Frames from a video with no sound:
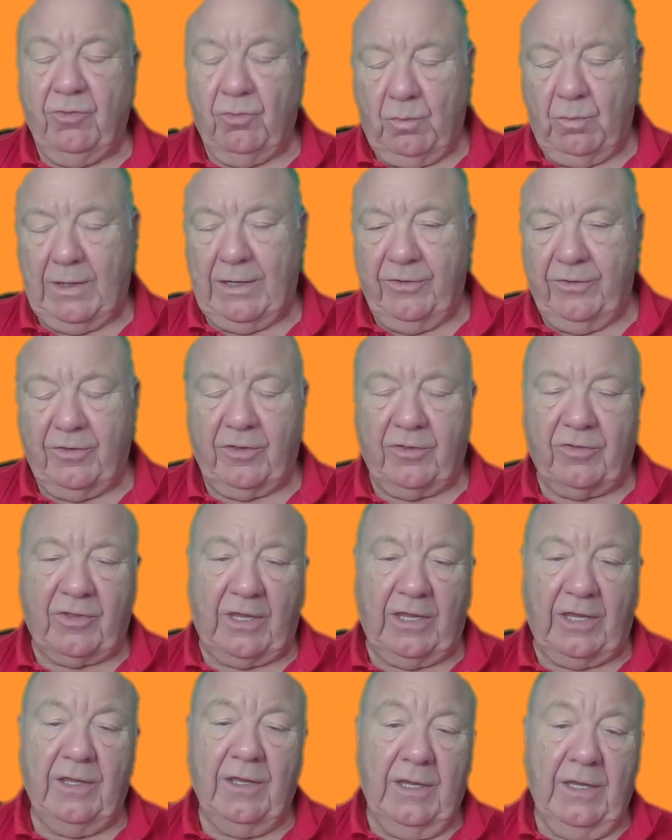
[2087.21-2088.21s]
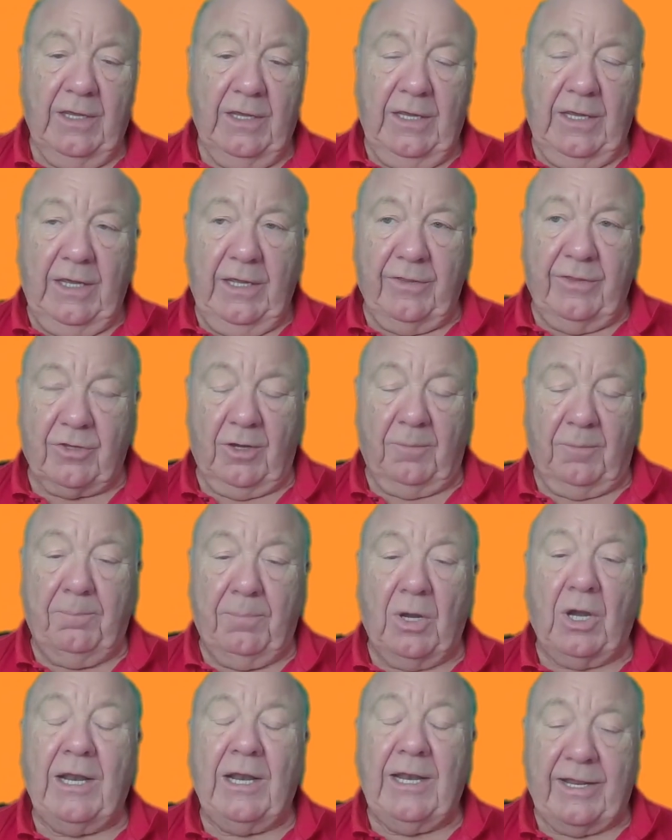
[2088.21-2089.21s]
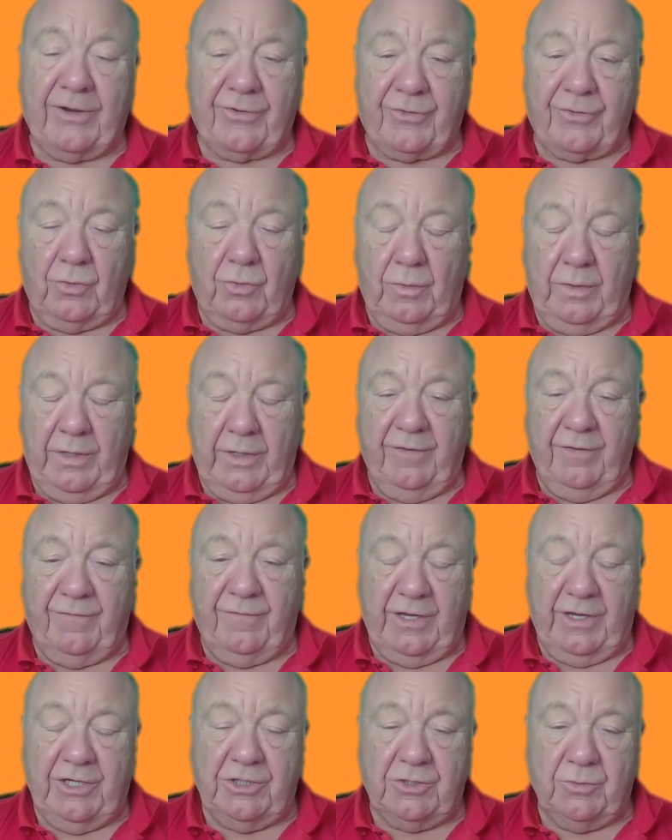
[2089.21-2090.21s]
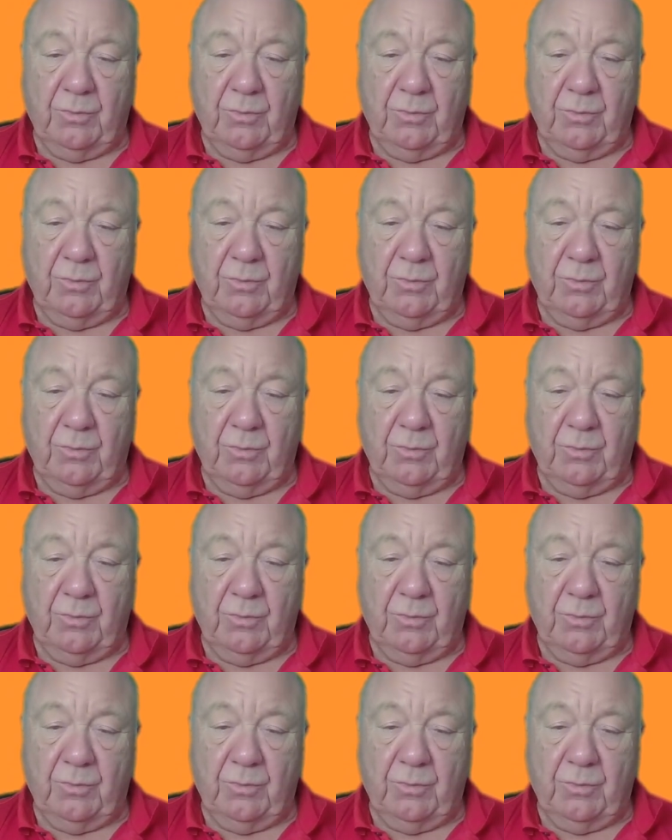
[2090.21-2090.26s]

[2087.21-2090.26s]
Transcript: One, as I say, it's got bilateral innervation,